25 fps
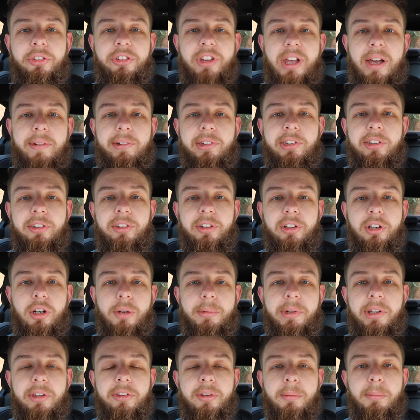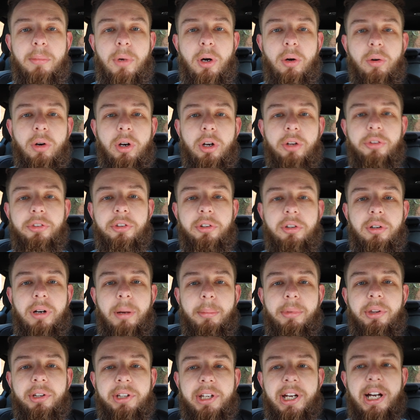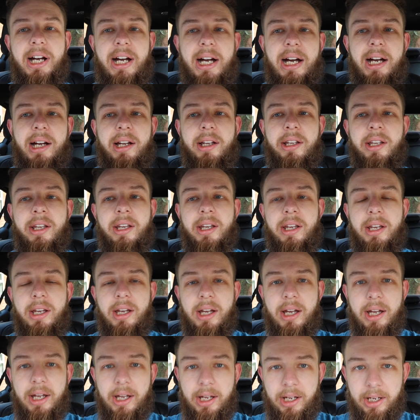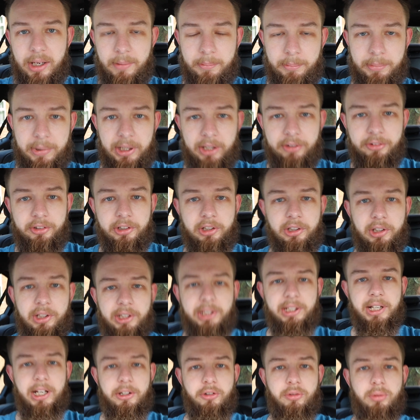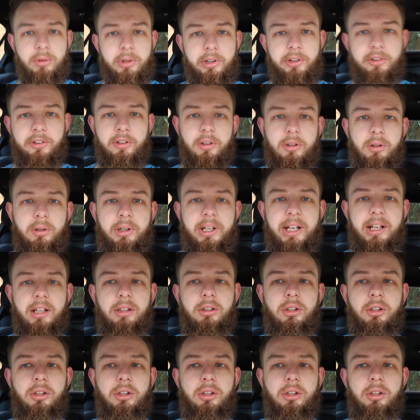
Services are coming tomorrow to grab the car. And basically, I just wanted to get it